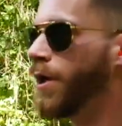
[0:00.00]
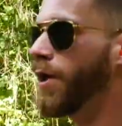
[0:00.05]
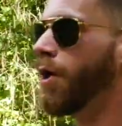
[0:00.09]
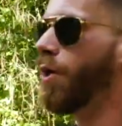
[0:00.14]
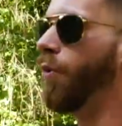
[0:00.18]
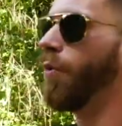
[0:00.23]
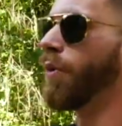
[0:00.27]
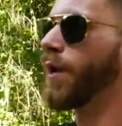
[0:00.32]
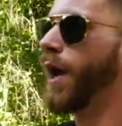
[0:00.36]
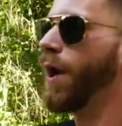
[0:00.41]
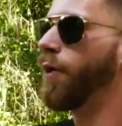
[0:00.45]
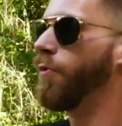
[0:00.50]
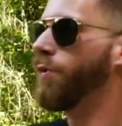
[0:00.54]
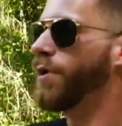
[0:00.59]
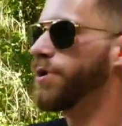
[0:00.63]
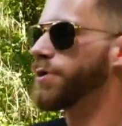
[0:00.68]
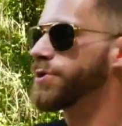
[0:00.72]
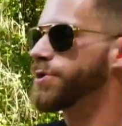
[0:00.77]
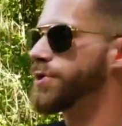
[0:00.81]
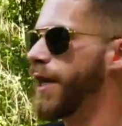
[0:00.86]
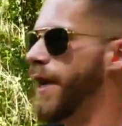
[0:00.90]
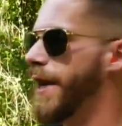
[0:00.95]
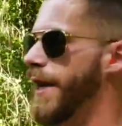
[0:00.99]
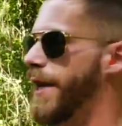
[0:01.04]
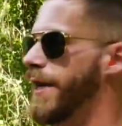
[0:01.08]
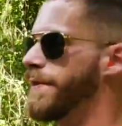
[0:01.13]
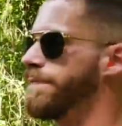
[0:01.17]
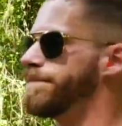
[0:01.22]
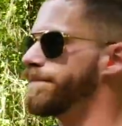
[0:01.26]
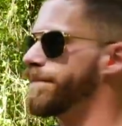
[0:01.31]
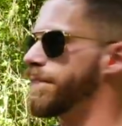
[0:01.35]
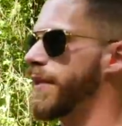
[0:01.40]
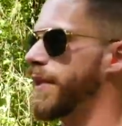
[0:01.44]
what I will say
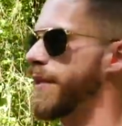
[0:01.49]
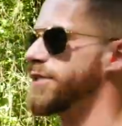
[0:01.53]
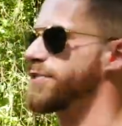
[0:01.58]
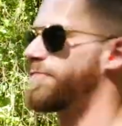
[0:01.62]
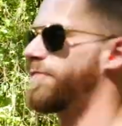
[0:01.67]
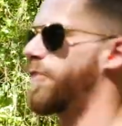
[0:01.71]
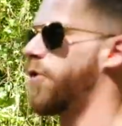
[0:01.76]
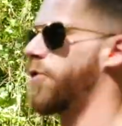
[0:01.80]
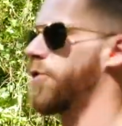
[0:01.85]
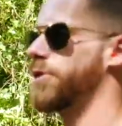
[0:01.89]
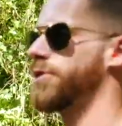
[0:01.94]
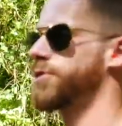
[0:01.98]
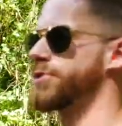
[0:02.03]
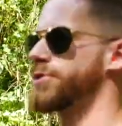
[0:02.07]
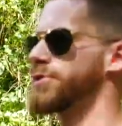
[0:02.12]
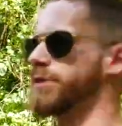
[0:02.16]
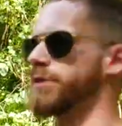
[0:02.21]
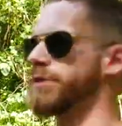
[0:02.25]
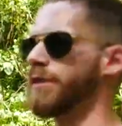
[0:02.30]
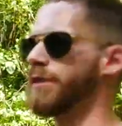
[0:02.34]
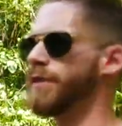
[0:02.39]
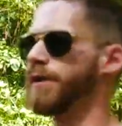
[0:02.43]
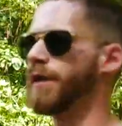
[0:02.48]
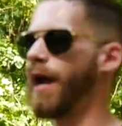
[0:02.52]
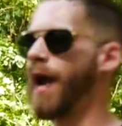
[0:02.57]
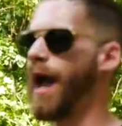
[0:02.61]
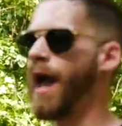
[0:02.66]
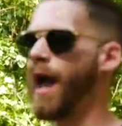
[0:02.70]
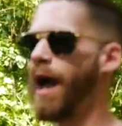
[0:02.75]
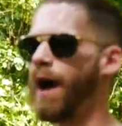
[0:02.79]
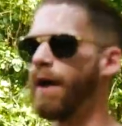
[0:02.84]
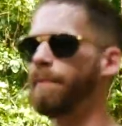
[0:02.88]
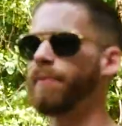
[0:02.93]
as far as
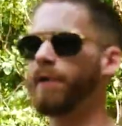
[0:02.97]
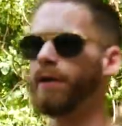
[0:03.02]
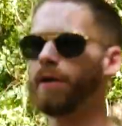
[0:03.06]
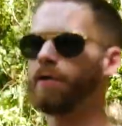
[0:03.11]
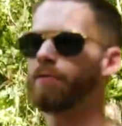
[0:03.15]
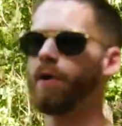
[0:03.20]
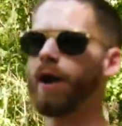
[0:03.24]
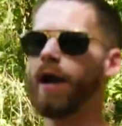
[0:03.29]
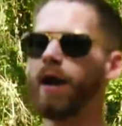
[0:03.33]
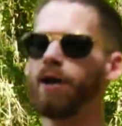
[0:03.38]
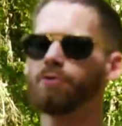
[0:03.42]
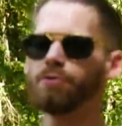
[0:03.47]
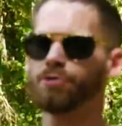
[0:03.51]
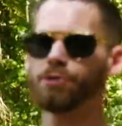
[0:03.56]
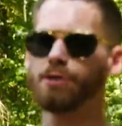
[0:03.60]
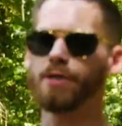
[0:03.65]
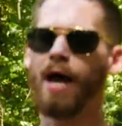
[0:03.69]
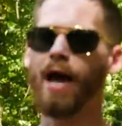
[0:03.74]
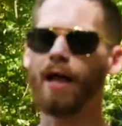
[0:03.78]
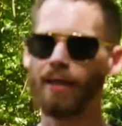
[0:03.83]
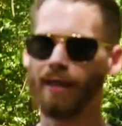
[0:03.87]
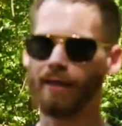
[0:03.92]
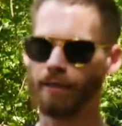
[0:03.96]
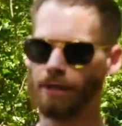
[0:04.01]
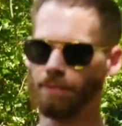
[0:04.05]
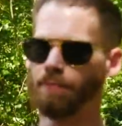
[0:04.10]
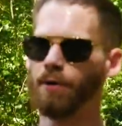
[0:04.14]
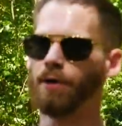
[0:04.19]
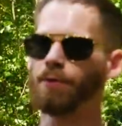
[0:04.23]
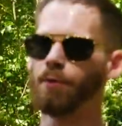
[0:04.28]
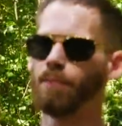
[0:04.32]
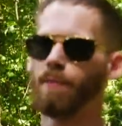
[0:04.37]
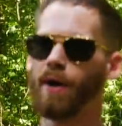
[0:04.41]
how many rounds I like to
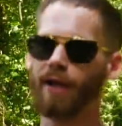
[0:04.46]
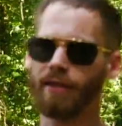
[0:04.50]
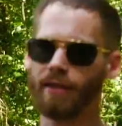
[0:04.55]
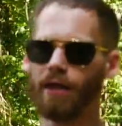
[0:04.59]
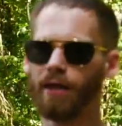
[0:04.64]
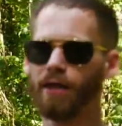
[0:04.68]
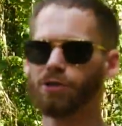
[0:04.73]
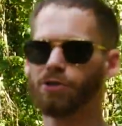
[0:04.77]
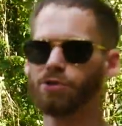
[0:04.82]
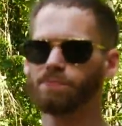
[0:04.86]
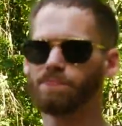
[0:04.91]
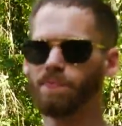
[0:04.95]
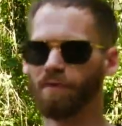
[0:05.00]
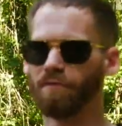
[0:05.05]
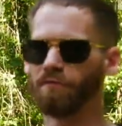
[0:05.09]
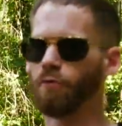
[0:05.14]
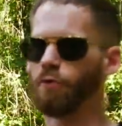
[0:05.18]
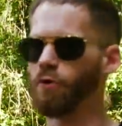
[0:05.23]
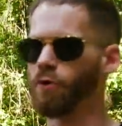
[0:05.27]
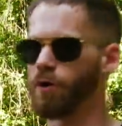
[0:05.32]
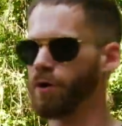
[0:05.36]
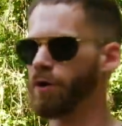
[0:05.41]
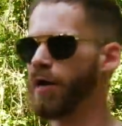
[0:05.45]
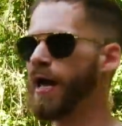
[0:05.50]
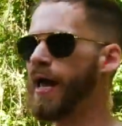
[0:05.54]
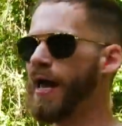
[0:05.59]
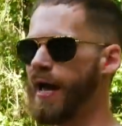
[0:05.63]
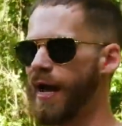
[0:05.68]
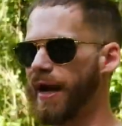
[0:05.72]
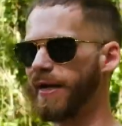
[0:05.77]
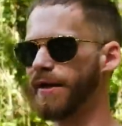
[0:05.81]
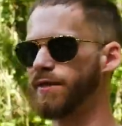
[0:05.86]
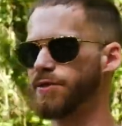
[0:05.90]
put to my guns before
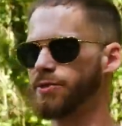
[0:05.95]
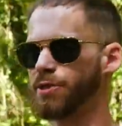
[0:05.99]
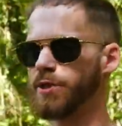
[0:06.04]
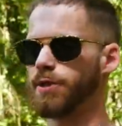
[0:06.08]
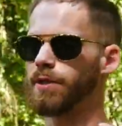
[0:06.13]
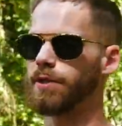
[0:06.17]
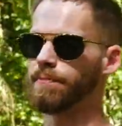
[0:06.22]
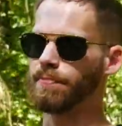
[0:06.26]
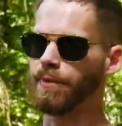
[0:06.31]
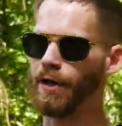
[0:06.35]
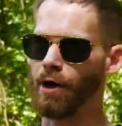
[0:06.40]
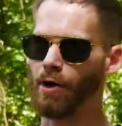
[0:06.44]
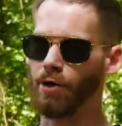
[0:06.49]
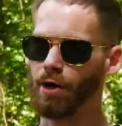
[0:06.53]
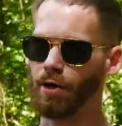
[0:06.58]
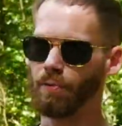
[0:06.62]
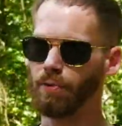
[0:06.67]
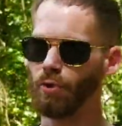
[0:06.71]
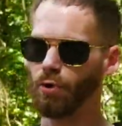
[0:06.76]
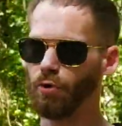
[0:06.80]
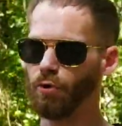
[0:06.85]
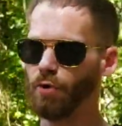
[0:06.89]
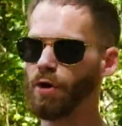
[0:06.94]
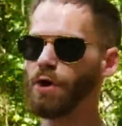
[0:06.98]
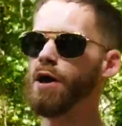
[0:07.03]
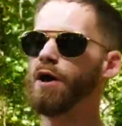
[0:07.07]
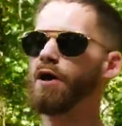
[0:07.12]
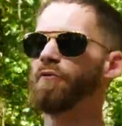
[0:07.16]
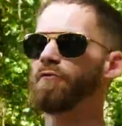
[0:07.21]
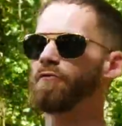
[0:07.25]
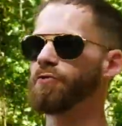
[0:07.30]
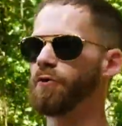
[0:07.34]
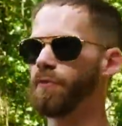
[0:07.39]
I consider them carryable,
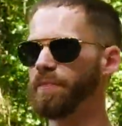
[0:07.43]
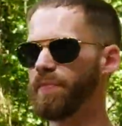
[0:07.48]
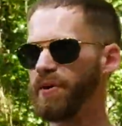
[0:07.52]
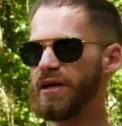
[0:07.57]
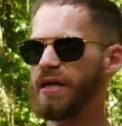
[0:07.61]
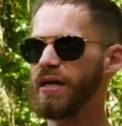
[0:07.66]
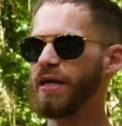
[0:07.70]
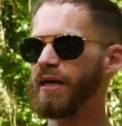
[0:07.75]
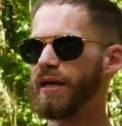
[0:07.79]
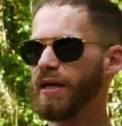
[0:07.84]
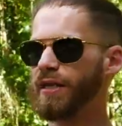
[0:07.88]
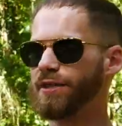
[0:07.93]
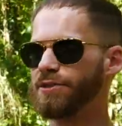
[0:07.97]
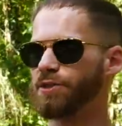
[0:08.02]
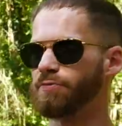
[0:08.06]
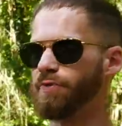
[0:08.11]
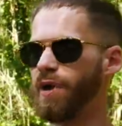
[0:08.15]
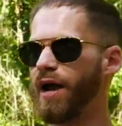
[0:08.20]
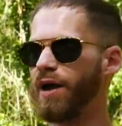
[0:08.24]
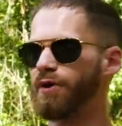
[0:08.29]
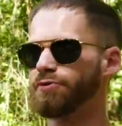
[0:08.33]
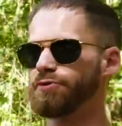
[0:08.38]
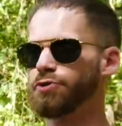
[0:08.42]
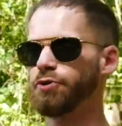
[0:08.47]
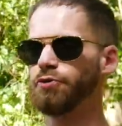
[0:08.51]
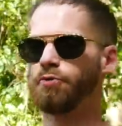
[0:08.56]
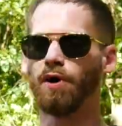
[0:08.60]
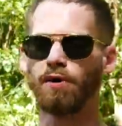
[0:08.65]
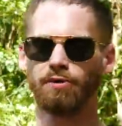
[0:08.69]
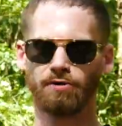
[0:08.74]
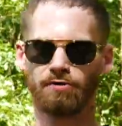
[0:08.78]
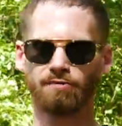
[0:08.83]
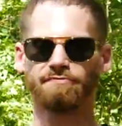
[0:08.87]
for me it's around
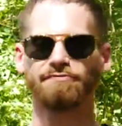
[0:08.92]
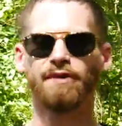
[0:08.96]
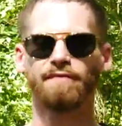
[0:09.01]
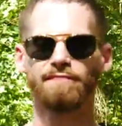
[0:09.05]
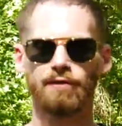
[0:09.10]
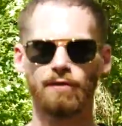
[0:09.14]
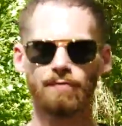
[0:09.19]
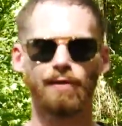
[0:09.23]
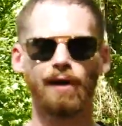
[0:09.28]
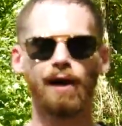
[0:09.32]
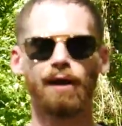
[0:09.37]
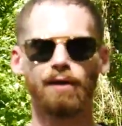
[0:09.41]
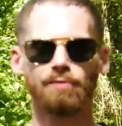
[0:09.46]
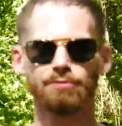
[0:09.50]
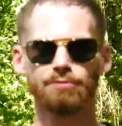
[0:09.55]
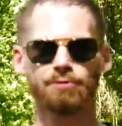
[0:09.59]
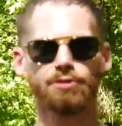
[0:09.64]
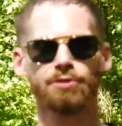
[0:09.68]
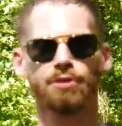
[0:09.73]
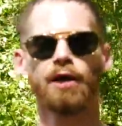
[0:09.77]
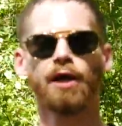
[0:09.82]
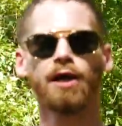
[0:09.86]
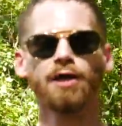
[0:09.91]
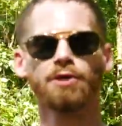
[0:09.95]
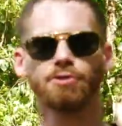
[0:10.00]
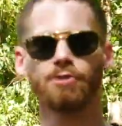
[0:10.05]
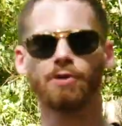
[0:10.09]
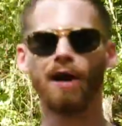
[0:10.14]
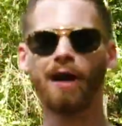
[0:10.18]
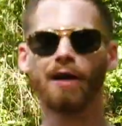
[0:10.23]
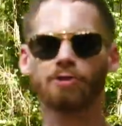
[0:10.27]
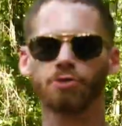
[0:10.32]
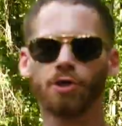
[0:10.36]
250 rounds. So
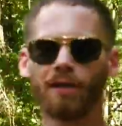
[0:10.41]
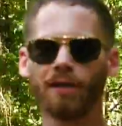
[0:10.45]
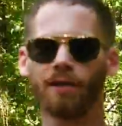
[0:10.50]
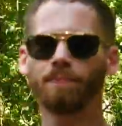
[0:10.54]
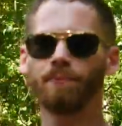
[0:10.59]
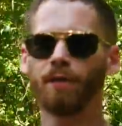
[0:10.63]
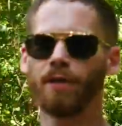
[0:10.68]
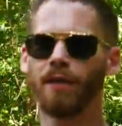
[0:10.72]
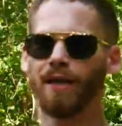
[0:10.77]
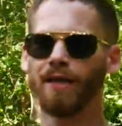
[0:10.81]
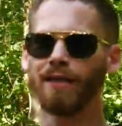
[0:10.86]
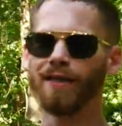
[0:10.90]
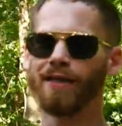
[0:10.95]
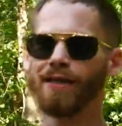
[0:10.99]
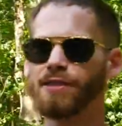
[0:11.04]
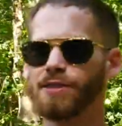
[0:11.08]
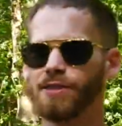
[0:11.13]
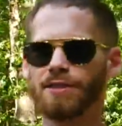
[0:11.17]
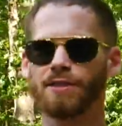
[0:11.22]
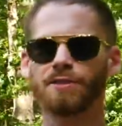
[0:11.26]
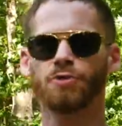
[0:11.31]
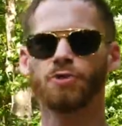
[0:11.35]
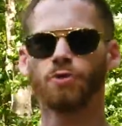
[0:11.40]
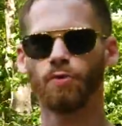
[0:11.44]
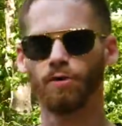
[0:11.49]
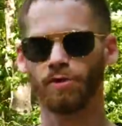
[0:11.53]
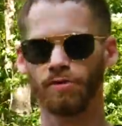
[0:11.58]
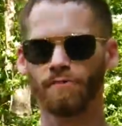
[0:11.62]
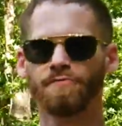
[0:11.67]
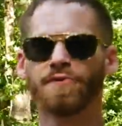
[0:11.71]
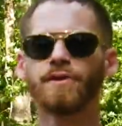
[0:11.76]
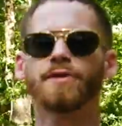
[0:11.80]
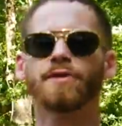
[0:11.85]
I try to put at least
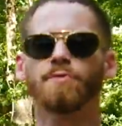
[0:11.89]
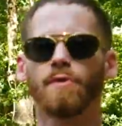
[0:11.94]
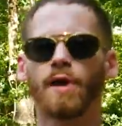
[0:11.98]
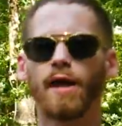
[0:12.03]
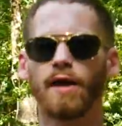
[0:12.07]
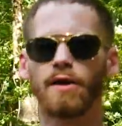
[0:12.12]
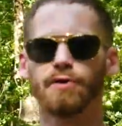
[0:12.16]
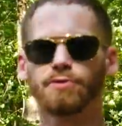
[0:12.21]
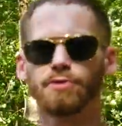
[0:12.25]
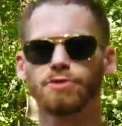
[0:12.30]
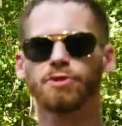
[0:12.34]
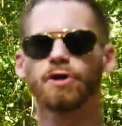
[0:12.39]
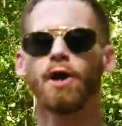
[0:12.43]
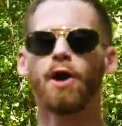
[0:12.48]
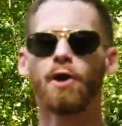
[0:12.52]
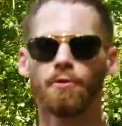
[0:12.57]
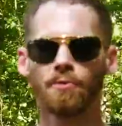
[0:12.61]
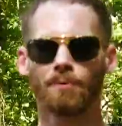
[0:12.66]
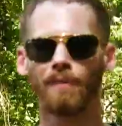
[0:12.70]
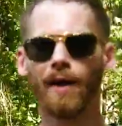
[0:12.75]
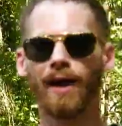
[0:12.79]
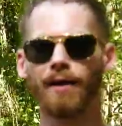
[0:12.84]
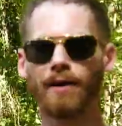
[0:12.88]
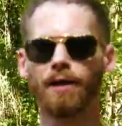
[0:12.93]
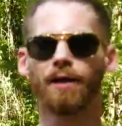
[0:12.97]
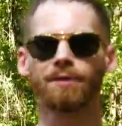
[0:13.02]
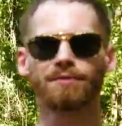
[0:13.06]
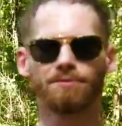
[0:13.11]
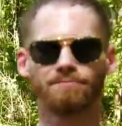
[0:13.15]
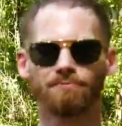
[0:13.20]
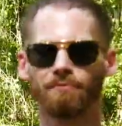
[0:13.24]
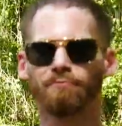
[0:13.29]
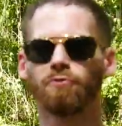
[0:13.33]
250 rounds through my
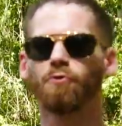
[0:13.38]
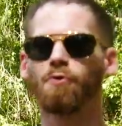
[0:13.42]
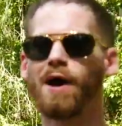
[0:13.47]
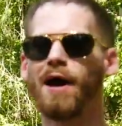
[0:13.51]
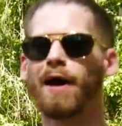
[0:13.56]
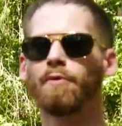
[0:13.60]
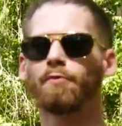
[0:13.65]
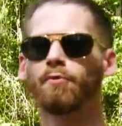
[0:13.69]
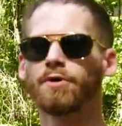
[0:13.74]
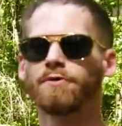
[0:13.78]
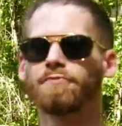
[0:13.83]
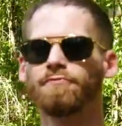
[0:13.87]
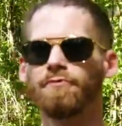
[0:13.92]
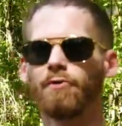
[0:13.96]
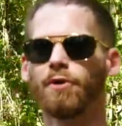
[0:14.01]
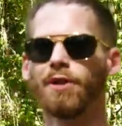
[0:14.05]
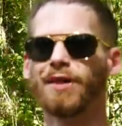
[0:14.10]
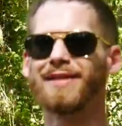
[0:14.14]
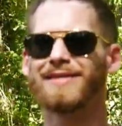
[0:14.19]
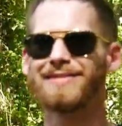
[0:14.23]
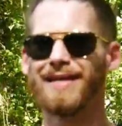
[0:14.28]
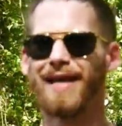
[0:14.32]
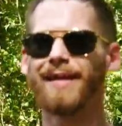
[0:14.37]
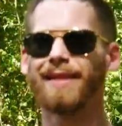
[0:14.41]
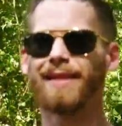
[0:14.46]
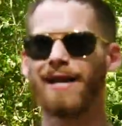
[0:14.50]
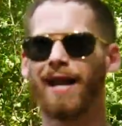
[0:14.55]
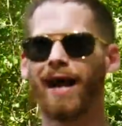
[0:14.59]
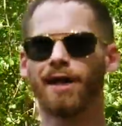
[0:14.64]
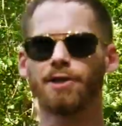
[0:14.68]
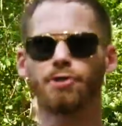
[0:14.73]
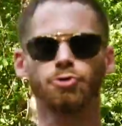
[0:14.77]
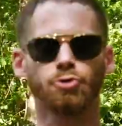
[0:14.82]
guns before I would fully say that
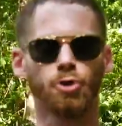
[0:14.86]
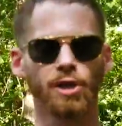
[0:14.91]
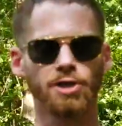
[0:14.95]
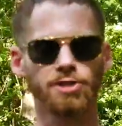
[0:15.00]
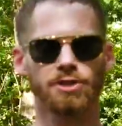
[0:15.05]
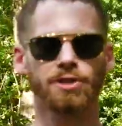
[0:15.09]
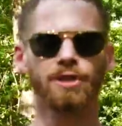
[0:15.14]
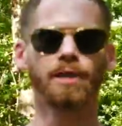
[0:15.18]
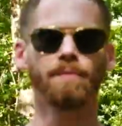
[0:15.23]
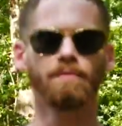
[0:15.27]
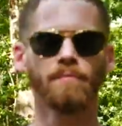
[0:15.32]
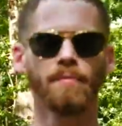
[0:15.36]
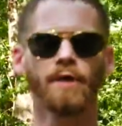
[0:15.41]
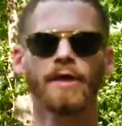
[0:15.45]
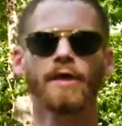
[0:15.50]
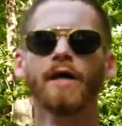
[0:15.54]
I trust them.